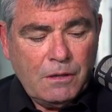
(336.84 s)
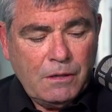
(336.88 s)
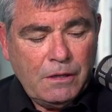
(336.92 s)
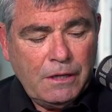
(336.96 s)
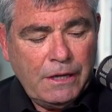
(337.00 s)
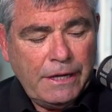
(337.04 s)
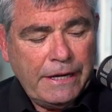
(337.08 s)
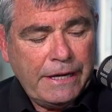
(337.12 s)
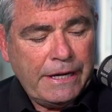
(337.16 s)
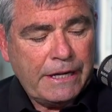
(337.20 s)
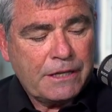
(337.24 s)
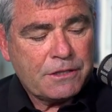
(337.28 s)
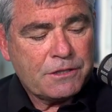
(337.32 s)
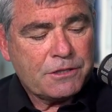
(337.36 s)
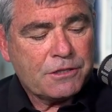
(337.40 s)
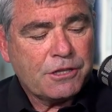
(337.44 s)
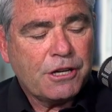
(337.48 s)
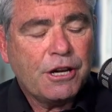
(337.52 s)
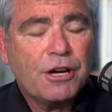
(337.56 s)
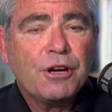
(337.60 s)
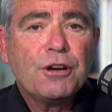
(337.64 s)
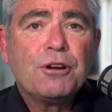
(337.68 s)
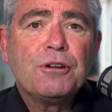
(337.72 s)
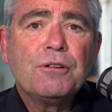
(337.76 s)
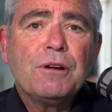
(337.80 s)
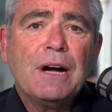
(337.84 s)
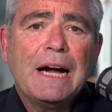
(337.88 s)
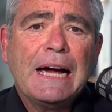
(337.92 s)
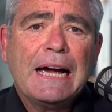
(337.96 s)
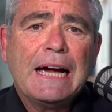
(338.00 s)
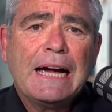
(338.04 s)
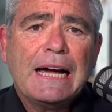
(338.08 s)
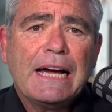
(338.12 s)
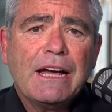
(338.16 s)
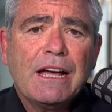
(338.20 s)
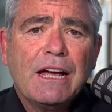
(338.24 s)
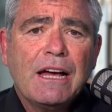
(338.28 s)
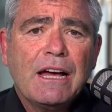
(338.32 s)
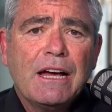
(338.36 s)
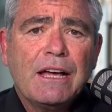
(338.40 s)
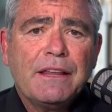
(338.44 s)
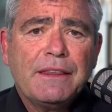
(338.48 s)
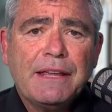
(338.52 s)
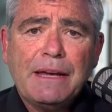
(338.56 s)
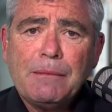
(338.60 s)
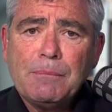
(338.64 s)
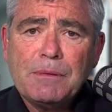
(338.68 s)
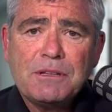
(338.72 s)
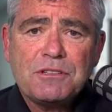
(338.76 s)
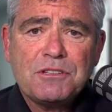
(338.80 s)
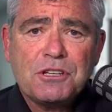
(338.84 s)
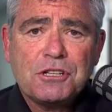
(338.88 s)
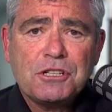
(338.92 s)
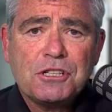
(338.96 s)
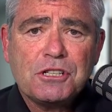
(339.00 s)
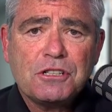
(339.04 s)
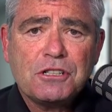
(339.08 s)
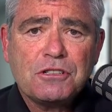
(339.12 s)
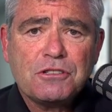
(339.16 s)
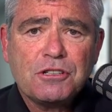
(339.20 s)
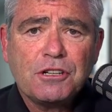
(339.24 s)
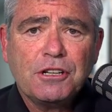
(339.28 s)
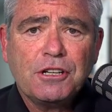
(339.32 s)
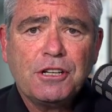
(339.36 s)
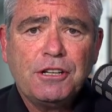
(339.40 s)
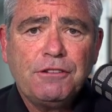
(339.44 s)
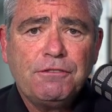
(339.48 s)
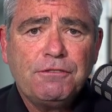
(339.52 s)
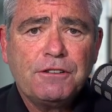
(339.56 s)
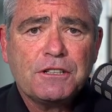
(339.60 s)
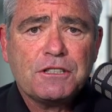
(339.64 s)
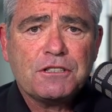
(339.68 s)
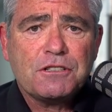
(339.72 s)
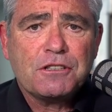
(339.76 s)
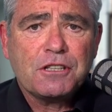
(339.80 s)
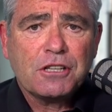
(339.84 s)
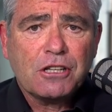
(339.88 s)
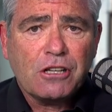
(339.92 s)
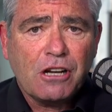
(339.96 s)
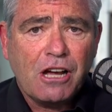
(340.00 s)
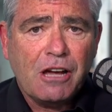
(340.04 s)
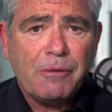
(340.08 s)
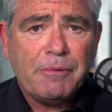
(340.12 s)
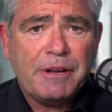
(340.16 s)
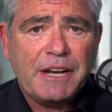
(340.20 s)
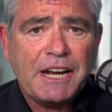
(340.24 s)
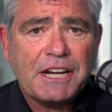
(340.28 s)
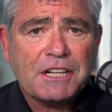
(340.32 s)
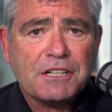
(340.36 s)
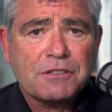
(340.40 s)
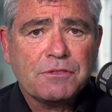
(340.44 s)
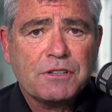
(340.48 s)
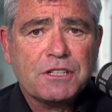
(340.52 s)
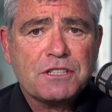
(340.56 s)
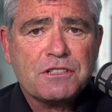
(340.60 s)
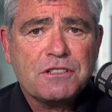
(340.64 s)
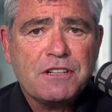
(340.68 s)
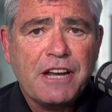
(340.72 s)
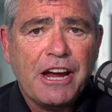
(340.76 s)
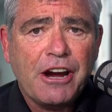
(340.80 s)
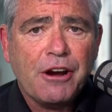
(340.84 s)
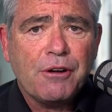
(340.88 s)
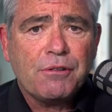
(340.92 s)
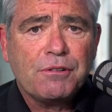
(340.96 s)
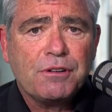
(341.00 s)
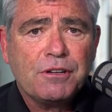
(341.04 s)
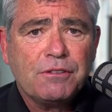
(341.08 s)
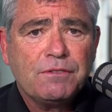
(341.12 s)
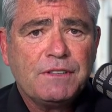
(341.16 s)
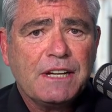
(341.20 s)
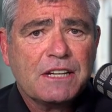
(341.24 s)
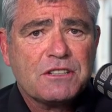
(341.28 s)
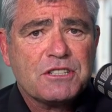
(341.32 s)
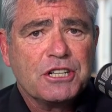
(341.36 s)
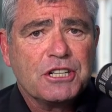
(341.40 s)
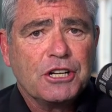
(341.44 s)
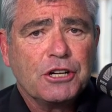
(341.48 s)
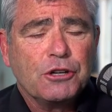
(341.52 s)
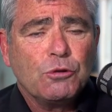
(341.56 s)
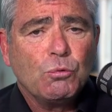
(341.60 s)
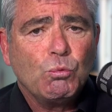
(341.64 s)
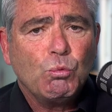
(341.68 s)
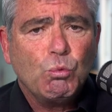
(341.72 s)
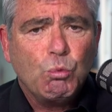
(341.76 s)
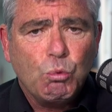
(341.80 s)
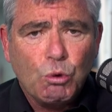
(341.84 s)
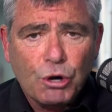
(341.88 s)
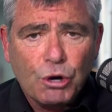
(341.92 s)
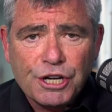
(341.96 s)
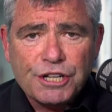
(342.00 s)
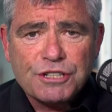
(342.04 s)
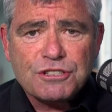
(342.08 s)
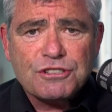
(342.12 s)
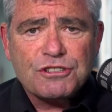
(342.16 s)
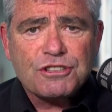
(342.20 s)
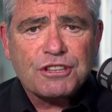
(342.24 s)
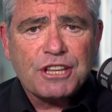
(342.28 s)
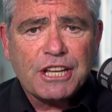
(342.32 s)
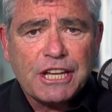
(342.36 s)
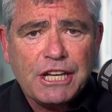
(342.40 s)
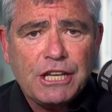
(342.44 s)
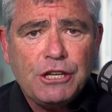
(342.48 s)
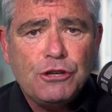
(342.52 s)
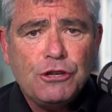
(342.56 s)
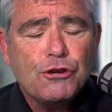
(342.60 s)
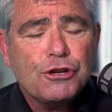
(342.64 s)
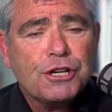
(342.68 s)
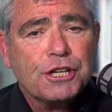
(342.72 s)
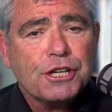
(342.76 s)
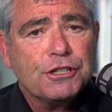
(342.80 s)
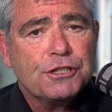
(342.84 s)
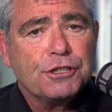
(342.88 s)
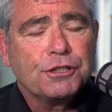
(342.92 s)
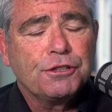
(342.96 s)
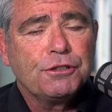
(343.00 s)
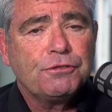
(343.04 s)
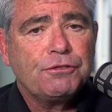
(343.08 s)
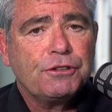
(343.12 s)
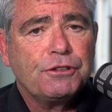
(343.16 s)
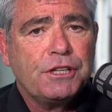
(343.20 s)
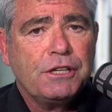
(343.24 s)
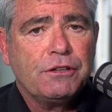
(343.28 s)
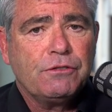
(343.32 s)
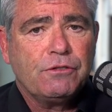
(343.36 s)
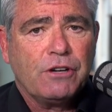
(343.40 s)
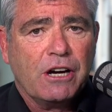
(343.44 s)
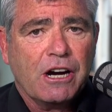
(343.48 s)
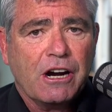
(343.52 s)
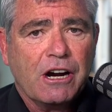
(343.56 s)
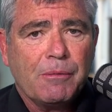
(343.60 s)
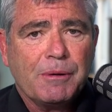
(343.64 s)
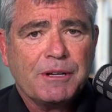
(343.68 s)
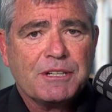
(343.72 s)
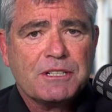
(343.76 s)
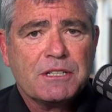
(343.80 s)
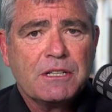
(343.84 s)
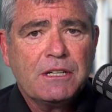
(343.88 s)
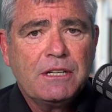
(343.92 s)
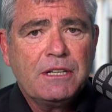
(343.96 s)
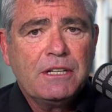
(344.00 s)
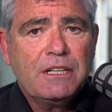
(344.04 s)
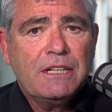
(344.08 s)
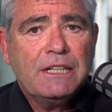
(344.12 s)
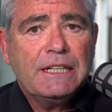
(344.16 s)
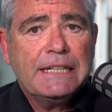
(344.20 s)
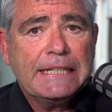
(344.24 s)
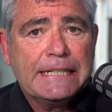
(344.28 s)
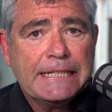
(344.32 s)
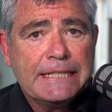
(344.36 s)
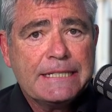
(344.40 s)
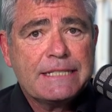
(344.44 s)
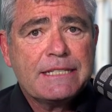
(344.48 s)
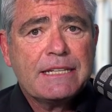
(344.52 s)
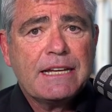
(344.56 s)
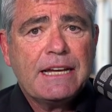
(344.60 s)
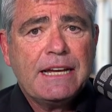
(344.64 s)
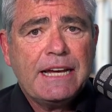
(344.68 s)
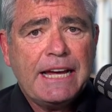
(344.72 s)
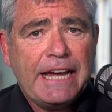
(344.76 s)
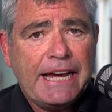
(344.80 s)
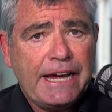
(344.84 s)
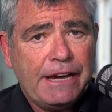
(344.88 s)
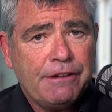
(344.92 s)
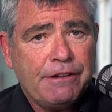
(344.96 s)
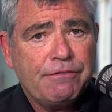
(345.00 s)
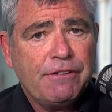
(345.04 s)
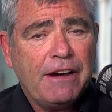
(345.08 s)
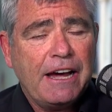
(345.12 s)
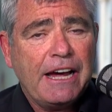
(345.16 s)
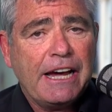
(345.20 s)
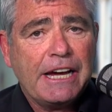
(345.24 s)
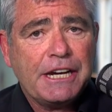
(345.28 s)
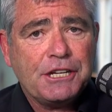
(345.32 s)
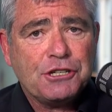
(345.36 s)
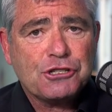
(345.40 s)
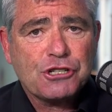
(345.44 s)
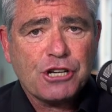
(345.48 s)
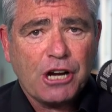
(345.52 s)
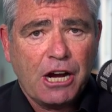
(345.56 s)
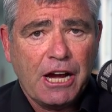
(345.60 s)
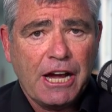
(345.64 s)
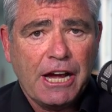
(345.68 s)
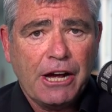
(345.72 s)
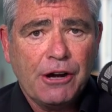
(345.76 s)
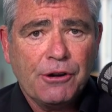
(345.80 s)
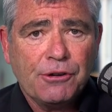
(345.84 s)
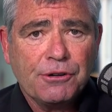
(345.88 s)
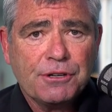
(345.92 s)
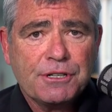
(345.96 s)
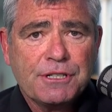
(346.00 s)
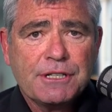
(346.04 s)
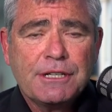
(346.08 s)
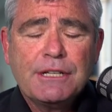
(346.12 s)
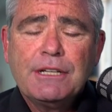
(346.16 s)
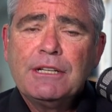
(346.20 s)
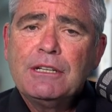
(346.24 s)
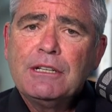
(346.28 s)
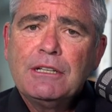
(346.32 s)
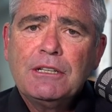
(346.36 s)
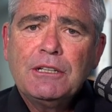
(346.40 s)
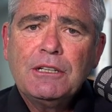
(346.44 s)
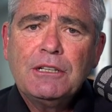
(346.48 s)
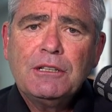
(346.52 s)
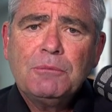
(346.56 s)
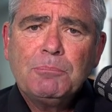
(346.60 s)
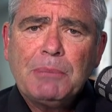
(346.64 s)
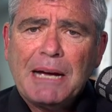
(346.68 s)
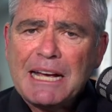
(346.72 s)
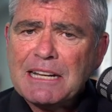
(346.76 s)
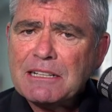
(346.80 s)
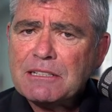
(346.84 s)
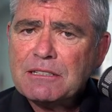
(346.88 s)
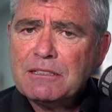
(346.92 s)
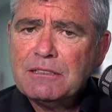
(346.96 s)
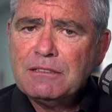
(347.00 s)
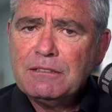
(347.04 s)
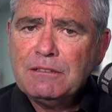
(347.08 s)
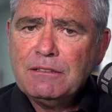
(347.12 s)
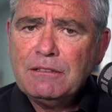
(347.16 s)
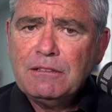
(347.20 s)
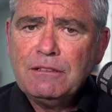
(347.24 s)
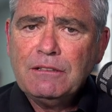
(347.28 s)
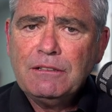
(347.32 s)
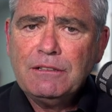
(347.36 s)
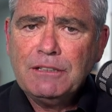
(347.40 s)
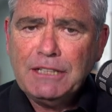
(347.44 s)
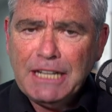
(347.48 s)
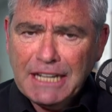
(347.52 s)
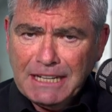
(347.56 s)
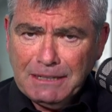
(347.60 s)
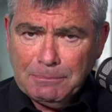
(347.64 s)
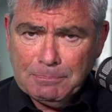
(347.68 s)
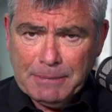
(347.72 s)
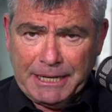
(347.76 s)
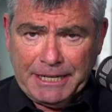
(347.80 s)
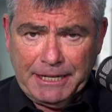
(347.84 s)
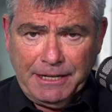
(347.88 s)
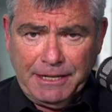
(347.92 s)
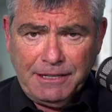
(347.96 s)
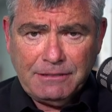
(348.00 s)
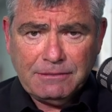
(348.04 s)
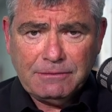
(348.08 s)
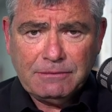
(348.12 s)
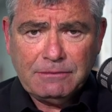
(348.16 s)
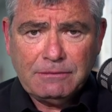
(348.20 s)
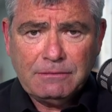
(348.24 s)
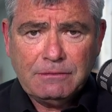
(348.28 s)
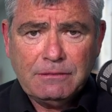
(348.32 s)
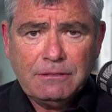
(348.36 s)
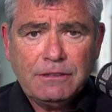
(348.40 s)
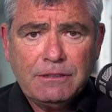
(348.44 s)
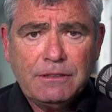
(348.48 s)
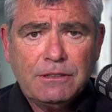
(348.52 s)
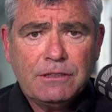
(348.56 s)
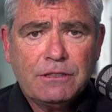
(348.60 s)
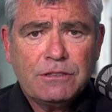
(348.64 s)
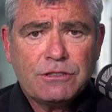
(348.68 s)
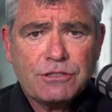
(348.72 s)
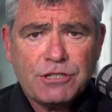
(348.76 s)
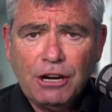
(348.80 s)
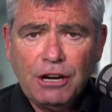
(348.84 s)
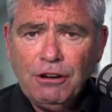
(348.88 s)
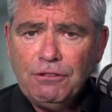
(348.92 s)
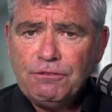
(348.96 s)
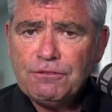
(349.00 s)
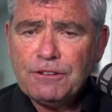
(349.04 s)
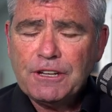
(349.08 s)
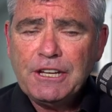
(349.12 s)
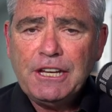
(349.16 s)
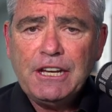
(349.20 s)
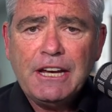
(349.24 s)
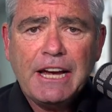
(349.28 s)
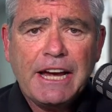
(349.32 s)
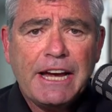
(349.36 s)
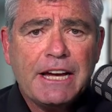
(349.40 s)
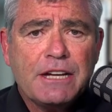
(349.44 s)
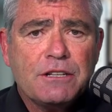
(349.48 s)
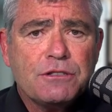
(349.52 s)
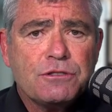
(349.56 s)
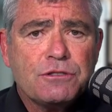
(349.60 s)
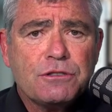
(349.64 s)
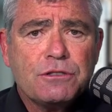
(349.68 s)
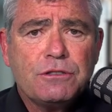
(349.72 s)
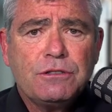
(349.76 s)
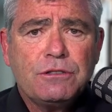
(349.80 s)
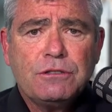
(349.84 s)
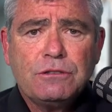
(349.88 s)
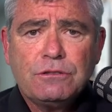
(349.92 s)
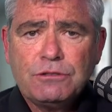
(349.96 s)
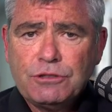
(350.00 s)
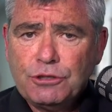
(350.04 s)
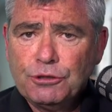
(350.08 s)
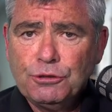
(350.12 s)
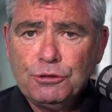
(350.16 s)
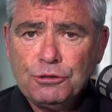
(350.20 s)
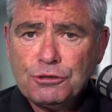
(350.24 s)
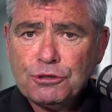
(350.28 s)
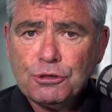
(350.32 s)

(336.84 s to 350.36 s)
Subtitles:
Yeah, so that messaging certainly fits the climate activist narrative, doesn't it? Worst thing you can do for the environment is have a child. But next minute, Sophie has two